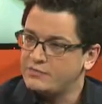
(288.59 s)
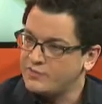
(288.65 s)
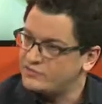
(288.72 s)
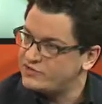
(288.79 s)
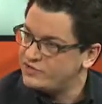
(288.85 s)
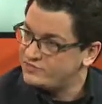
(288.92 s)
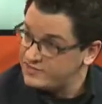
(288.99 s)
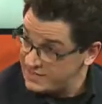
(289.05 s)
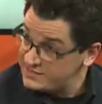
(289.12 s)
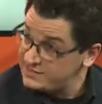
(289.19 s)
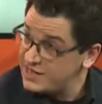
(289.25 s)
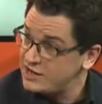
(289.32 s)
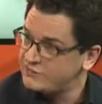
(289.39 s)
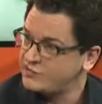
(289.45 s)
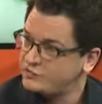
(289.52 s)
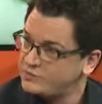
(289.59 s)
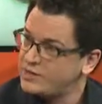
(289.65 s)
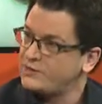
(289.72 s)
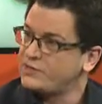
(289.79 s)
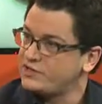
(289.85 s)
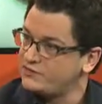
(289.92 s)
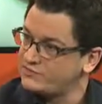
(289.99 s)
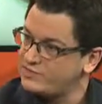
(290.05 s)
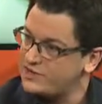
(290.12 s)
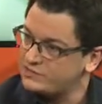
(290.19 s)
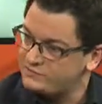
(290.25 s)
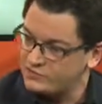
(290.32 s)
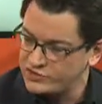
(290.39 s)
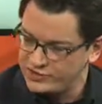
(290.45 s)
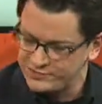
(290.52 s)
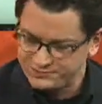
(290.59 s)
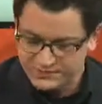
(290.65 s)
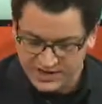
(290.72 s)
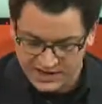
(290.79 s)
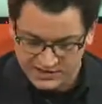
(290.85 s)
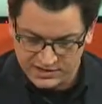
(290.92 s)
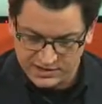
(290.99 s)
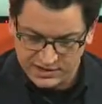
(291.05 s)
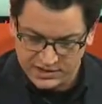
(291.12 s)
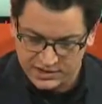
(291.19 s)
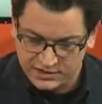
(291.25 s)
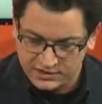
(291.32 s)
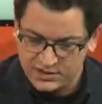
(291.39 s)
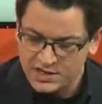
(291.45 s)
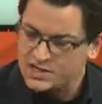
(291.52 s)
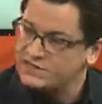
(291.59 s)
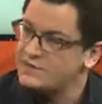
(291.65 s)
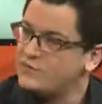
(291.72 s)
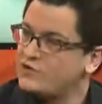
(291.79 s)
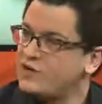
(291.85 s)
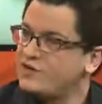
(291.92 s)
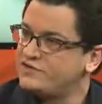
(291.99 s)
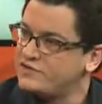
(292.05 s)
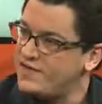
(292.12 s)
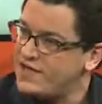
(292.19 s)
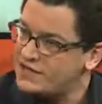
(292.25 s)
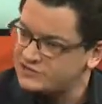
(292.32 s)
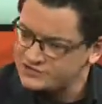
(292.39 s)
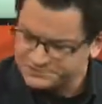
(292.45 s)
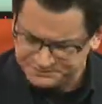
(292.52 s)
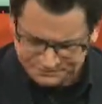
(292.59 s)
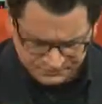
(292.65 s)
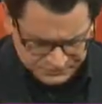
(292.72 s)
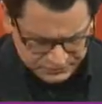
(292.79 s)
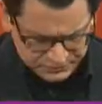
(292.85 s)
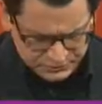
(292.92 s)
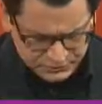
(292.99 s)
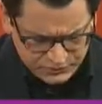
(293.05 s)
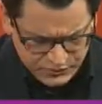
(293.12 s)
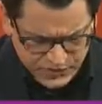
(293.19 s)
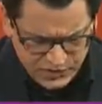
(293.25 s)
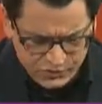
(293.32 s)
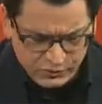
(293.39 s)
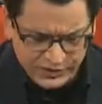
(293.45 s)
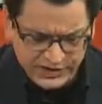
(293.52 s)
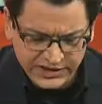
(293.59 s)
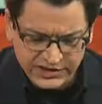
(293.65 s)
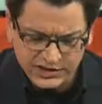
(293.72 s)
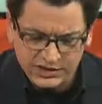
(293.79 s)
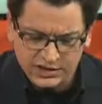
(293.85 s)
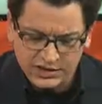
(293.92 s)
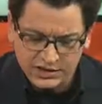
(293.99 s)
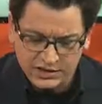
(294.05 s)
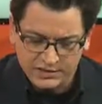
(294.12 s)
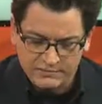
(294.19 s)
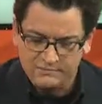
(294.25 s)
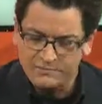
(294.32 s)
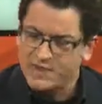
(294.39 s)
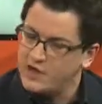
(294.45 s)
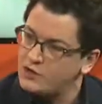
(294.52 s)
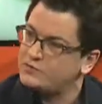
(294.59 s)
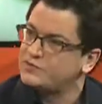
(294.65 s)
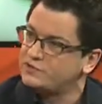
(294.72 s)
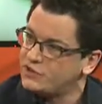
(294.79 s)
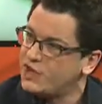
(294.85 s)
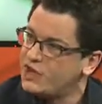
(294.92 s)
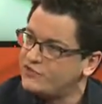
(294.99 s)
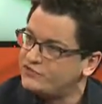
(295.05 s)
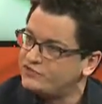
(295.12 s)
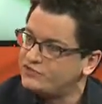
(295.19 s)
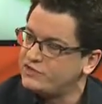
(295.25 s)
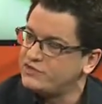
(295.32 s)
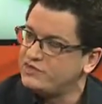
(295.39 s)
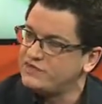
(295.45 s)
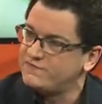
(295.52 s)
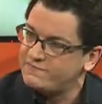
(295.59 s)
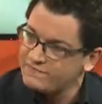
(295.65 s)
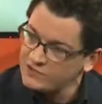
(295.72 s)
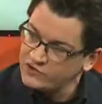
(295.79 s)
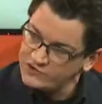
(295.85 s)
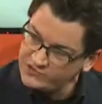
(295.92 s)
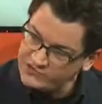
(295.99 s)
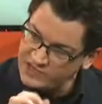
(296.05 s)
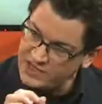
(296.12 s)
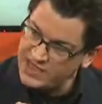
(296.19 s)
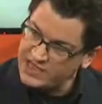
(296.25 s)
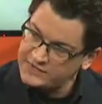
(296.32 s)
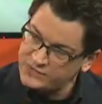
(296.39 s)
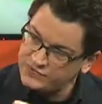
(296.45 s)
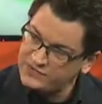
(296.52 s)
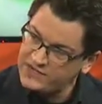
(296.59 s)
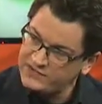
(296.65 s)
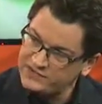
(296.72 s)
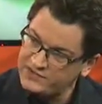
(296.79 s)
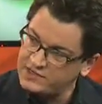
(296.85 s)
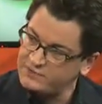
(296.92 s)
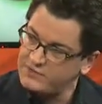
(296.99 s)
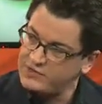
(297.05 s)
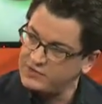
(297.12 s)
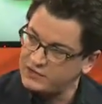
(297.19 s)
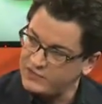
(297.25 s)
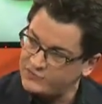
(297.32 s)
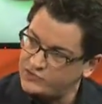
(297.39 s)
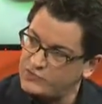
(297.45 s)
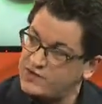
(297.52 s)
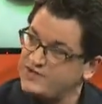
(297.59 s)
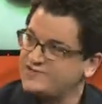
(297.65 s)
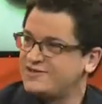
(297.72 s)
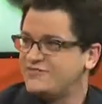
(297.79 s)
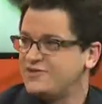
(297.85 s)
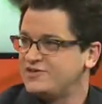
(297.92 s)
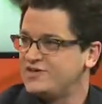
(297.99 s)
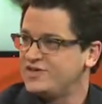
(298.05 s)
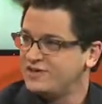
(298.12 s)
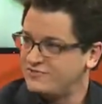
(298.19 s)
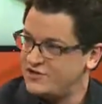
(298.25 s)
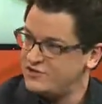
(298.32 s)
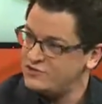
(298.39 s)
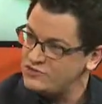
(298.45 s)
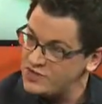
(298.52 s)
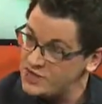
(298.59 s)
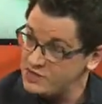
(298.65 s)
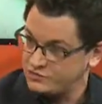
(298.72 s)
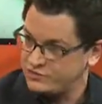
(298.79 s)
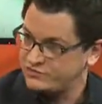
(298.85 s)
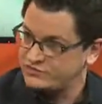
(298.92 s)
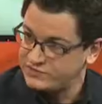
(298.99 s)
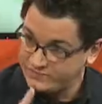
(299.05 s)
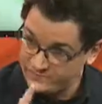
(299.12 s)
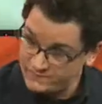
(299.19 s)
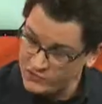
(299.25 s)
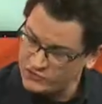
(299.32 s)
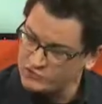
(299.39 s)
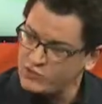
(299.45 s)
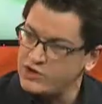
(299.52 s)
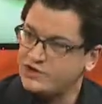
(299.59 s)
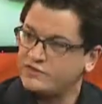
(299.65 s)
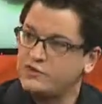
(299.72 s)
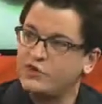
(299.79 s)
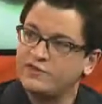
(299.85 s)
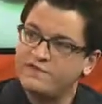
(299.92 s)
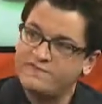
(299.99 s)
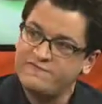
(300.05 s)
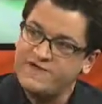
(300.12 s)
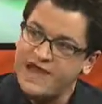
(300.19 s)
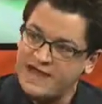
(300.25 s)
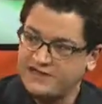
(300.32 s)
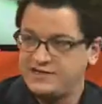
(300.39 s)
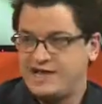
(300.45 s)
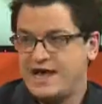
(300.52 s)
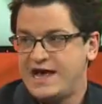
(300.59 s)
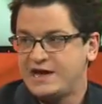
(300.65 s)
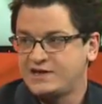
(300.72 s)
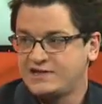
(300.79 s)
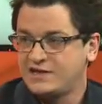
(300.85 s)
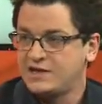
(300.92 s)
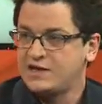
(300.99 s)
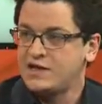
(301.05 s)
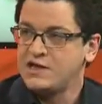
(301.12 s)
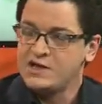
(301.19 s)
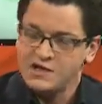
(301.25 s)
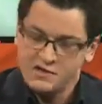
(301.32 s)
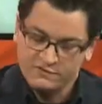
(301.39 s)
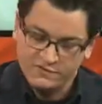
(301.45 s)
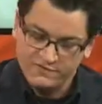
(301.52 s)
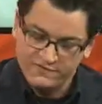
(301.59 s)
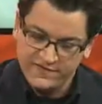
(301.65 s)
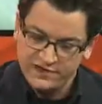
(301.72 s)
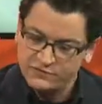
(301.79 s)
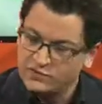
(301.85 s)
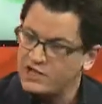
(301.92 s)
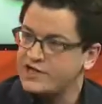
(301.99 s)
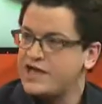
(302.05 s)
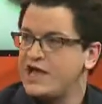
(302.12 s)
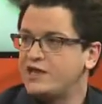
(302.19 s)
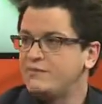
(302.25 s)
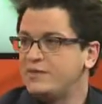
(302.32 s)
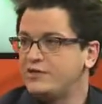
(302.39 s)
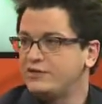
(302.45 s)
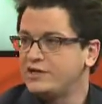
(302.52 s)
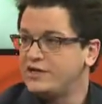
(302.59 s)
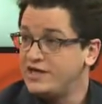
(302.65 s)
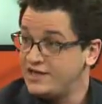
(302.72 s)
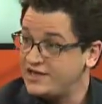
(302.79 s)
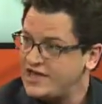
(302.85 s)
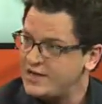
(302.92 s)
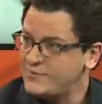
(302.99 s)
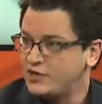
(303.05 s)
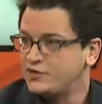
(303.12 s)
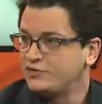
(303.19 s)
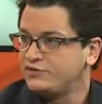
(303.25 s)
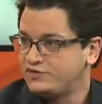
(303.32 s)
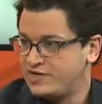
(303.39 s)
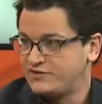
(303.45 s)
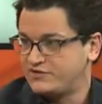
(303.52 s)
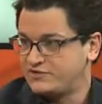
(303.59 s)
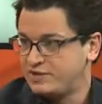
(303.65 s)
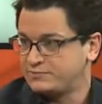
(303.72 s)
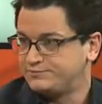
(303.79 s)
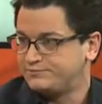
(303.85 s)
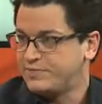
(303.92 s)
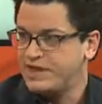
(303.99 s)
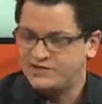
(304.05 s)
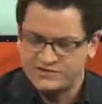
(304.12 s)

Representative Ken Calvert, Republican from California, and Democrats in the House, we helped launch the first animal testing bill of 2017 of the new Congress, the first one. It's called the FACT Act for Federal Accountability in Chemical Testing. Okay.